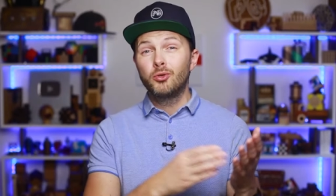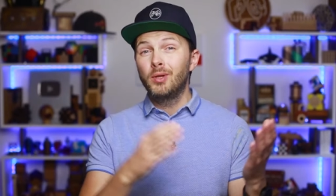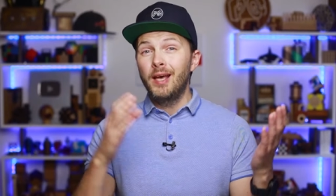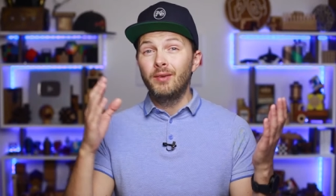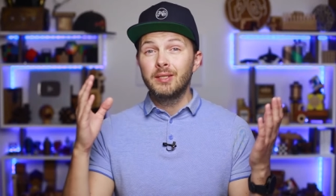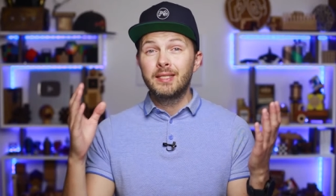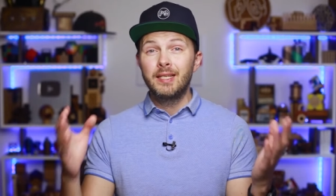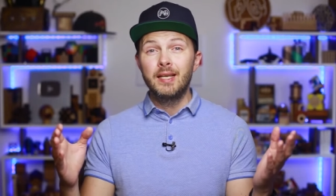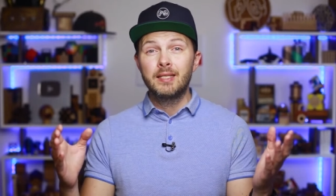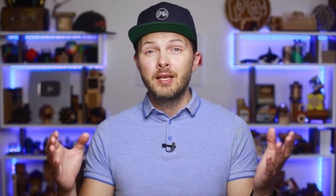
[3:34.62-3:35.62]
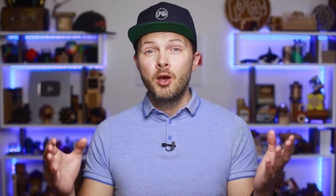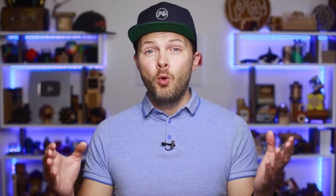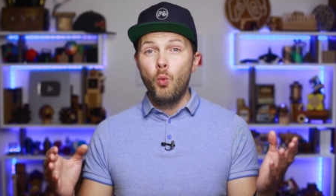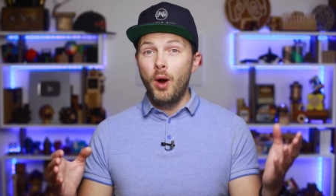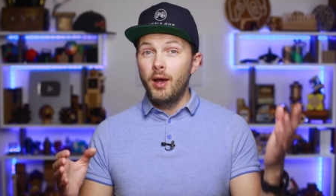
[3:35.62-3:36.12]
to level 6,
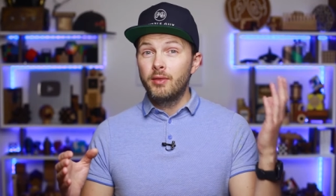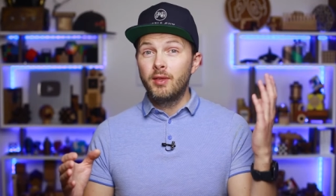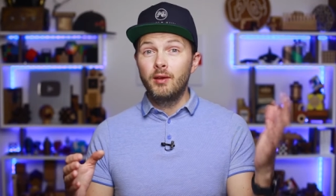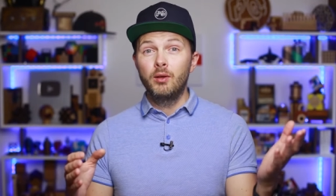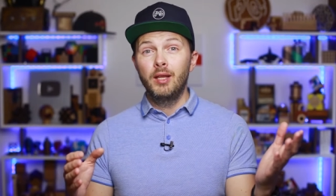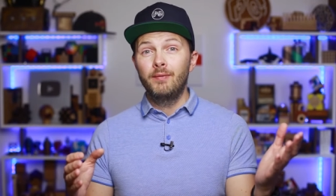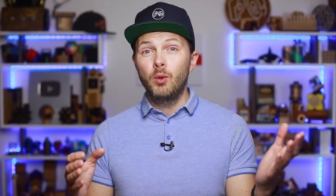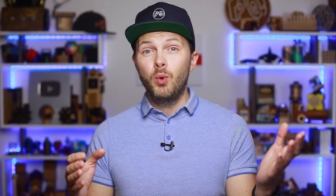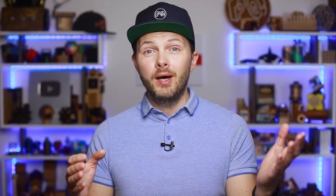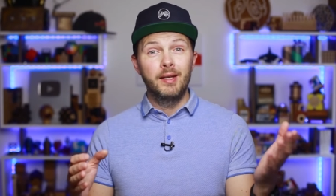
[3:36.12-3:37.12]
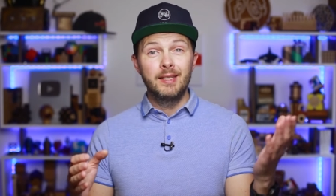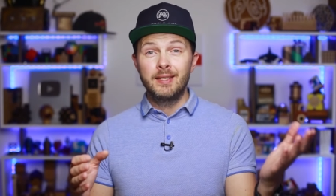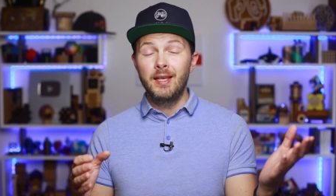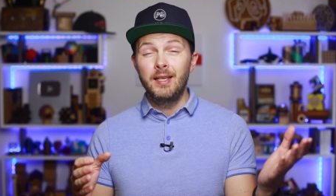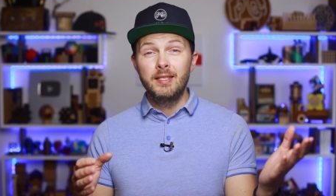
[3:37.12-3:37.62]
where the level 1
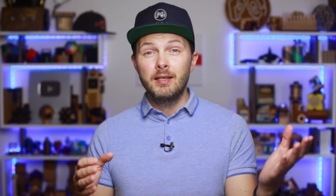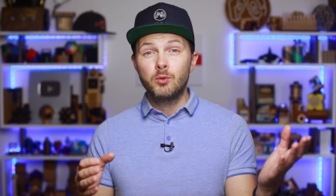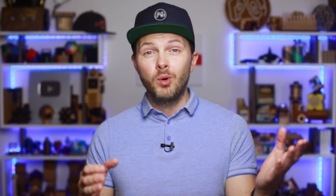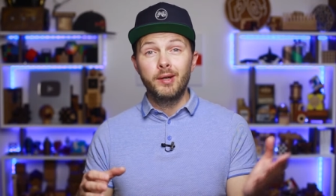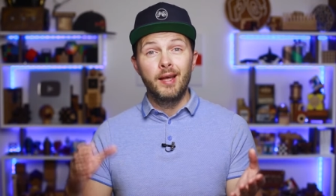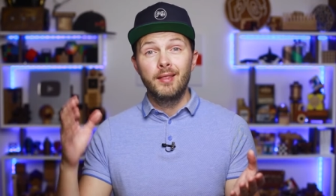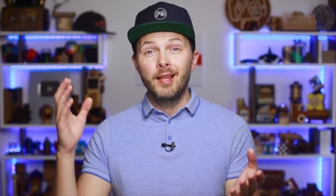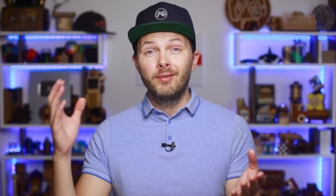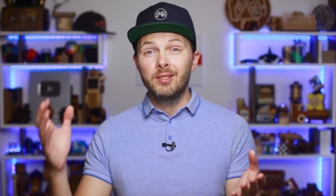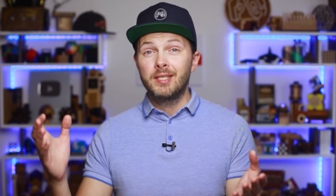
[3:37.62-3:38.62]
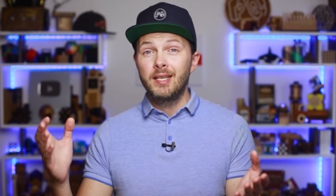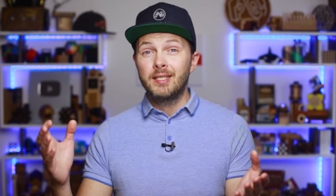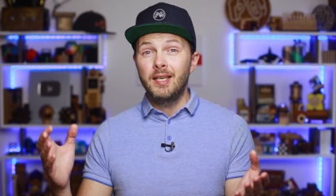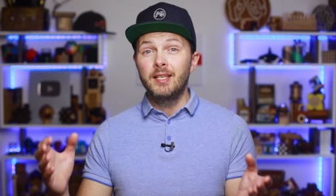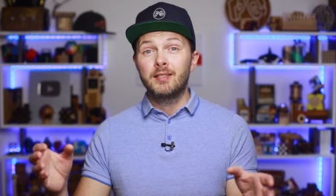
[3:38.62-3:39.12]
is the easiest one and level
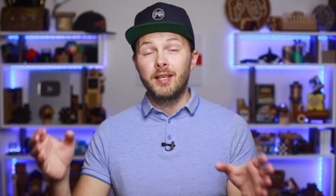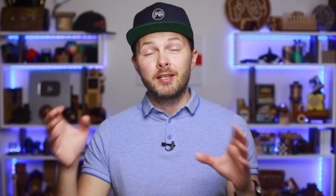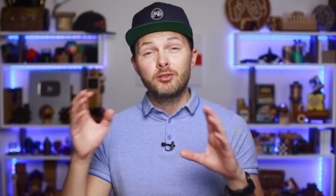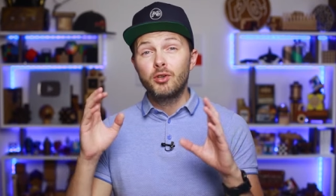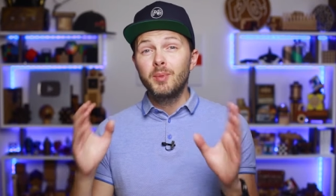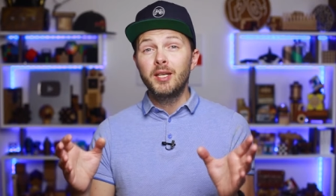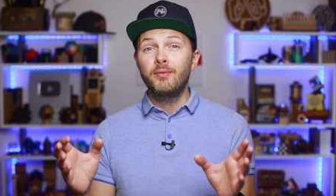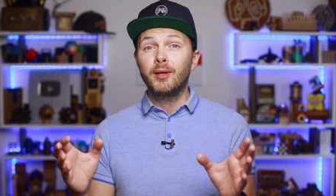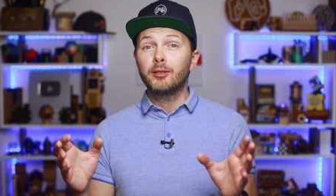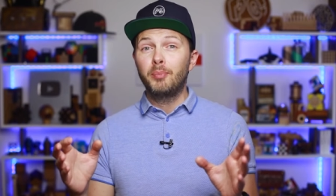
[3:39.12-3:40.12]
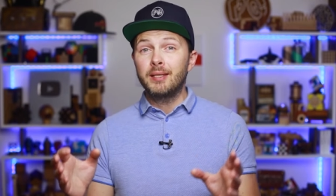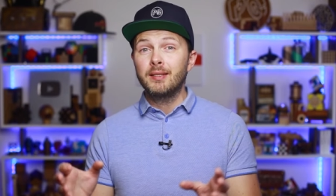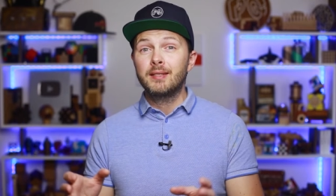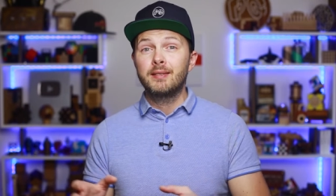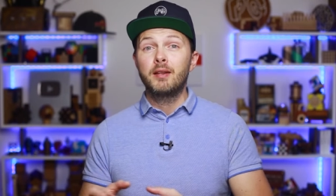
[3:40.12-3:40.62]
6 is the extremely difficult
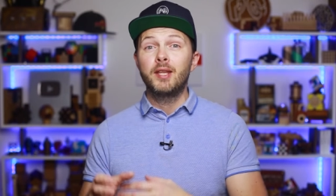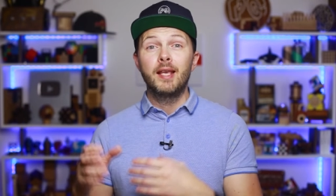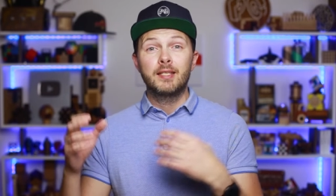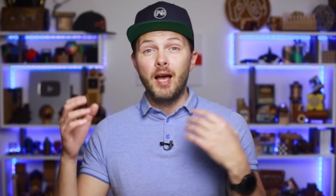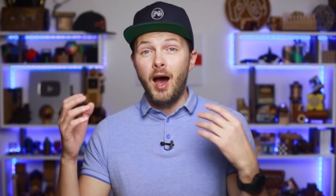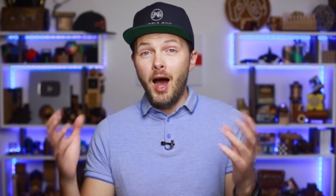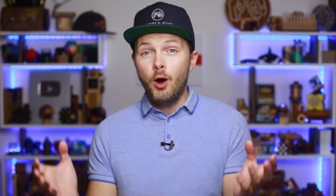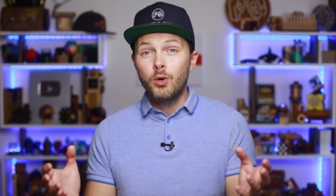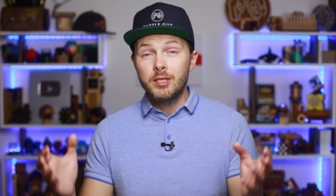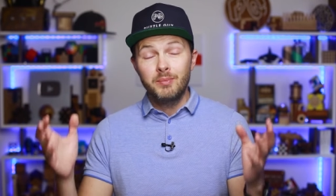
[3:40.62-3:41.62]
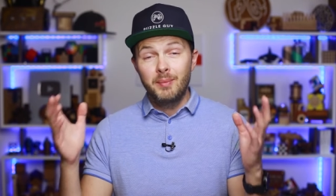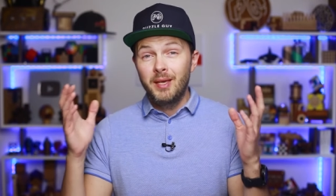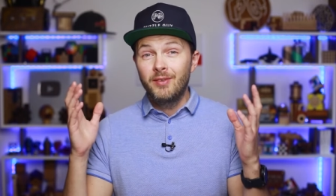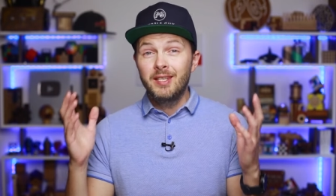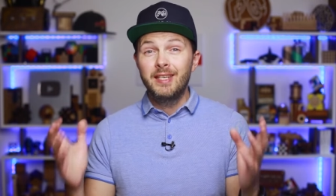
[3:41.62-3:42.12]
puzzles that takes hours,
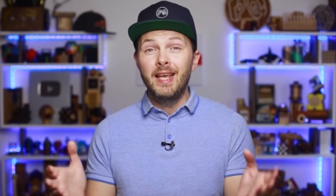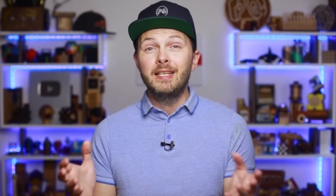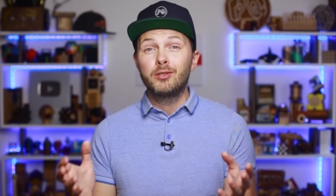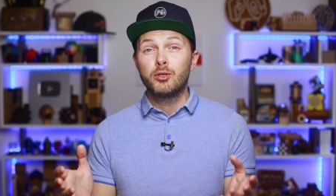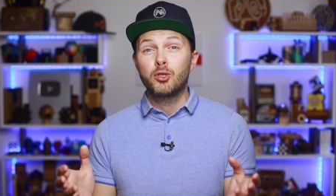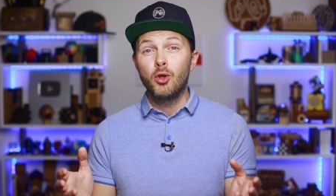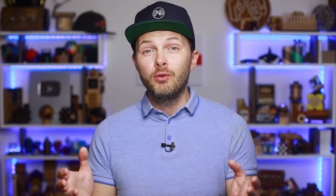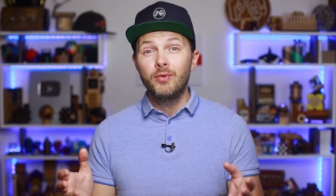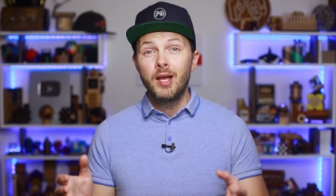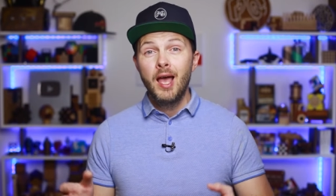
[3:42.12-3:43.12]
maybe even days to solve.